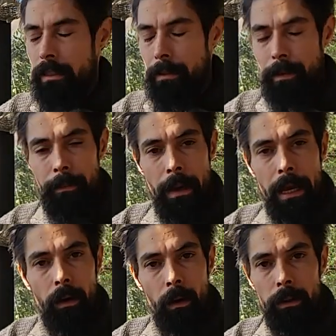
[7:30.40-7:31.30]
sleeping
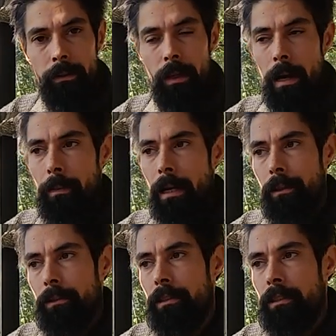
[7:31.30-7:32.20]
bag all the time. I
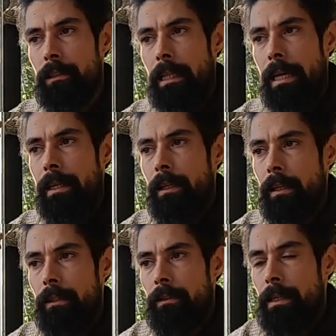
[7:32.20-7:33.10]
use a synthetic
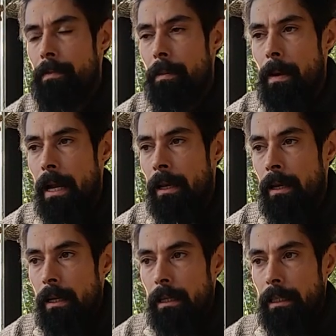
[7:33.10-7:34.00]
sleeping bag
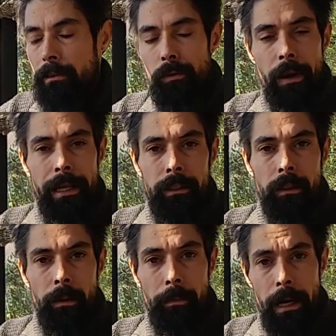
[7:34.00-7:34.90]
that's rated
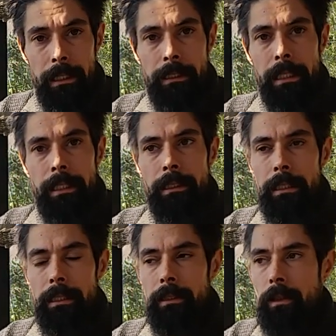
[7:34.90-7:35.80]
till
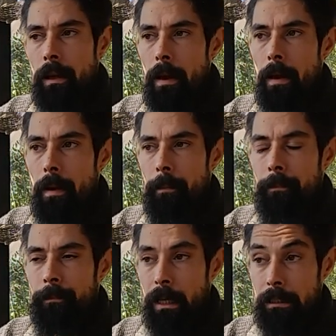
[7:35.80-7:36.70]
-18,
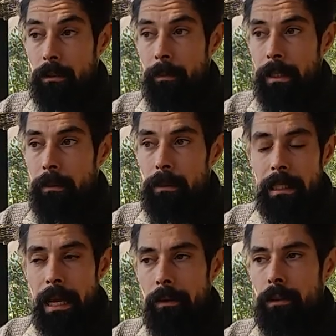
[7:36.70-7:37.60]
and sometimes I
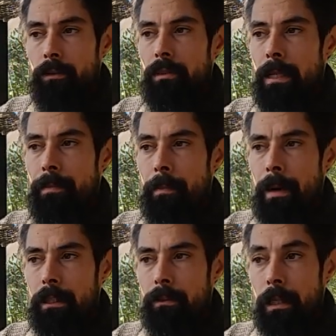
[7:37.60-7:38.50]
carry 2 sleeping
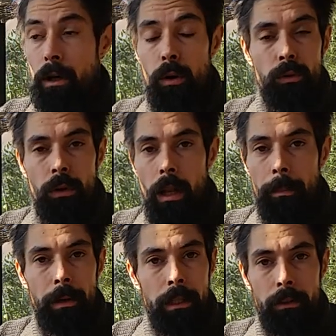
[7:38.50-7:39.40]
bags when I go to
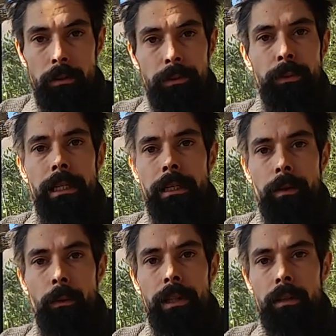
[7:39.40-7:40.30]
Lapland or Sweden
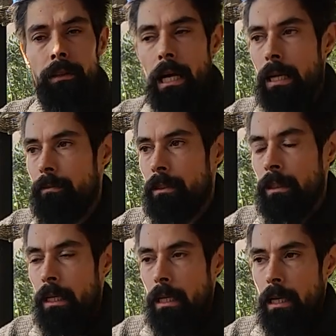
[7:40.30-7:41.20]
in winter times.
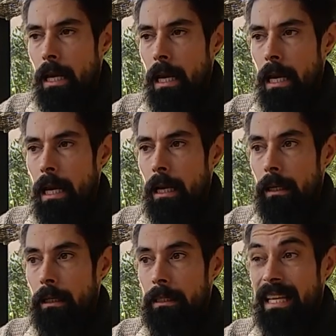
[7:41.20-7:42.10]

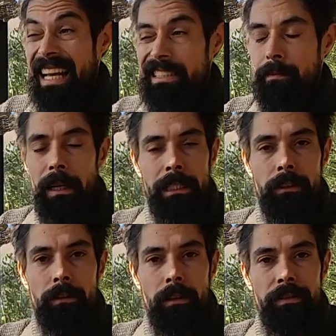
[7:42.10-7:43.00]
It gets
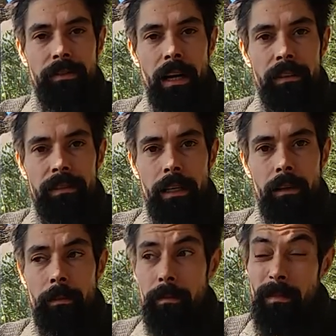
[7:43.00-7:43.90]
-35
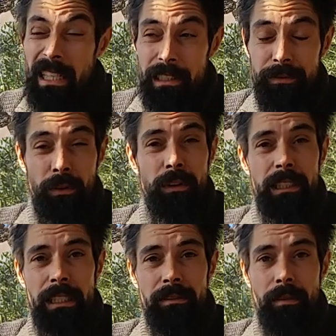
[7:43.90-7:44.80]
there,
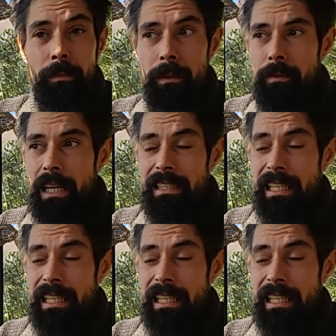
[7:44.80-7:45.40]
-40 even, but